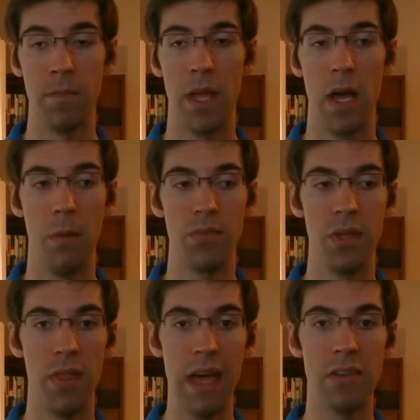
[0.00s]

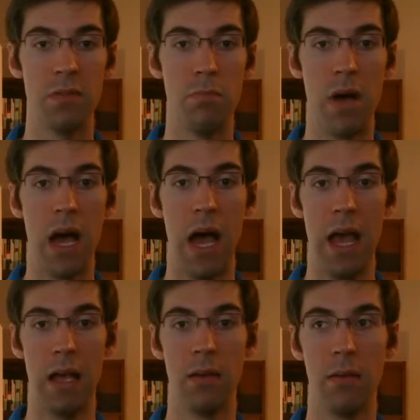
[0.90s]
So that is
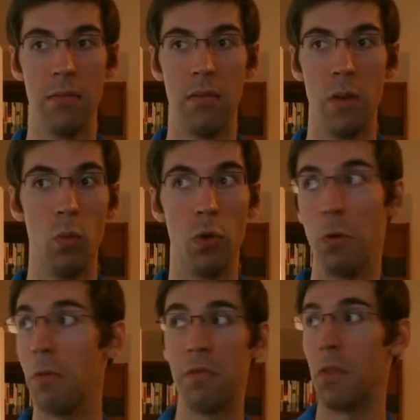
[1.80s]
and
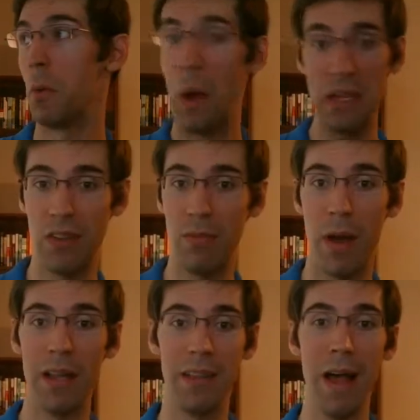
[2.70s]
will for the rest of
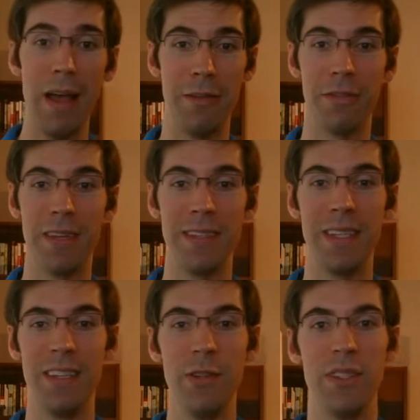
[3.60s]
my life
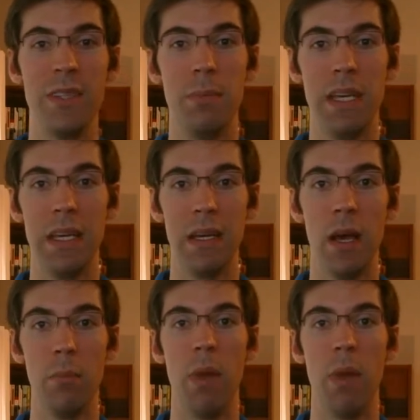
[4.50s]
continue to be